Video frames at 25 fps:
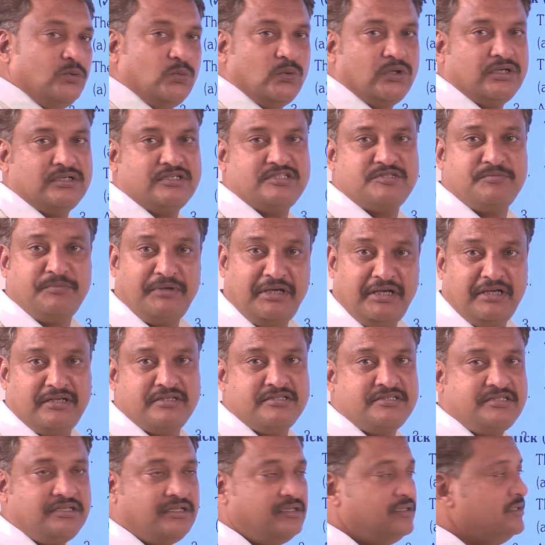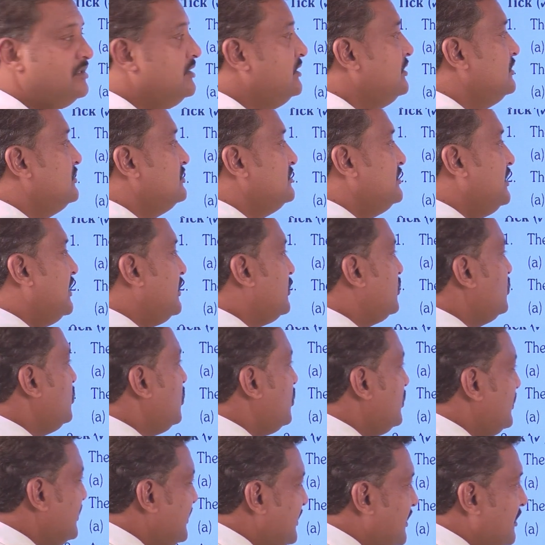ones, means they are
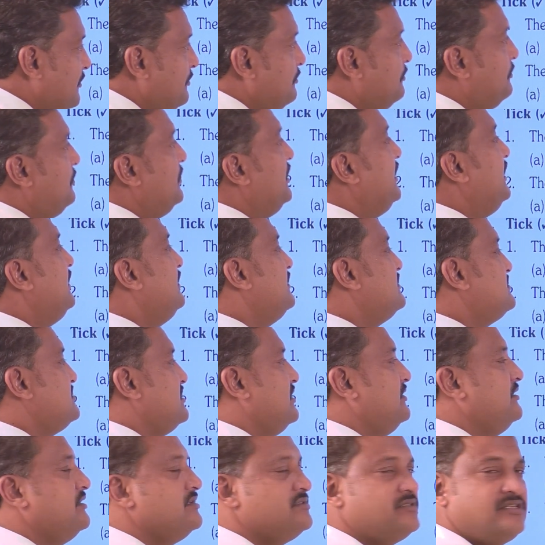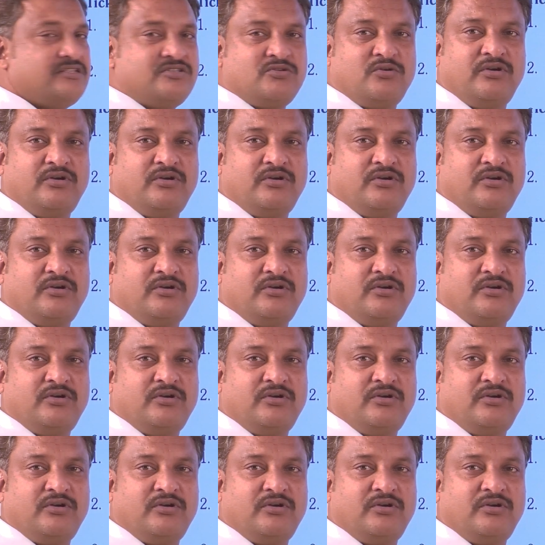not a complete sentences,